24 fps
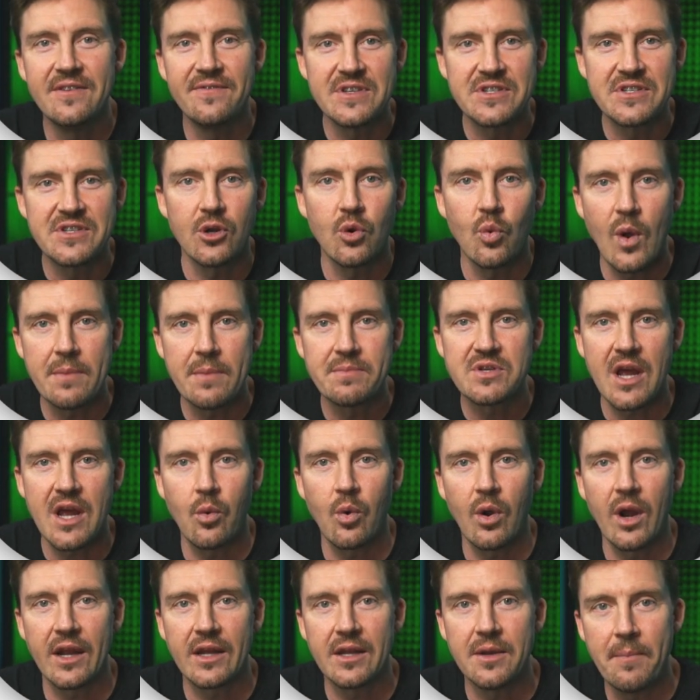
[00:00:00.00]
to visit a
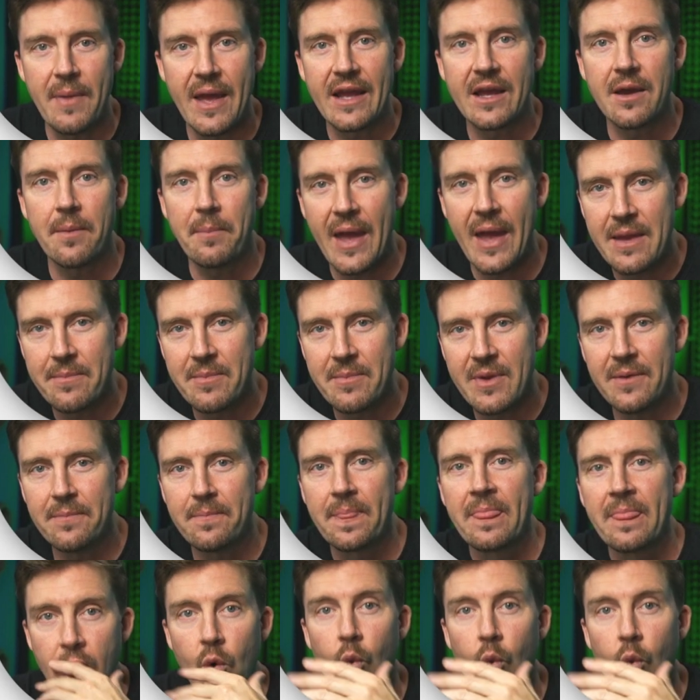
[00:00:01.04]
website where I can make a payment.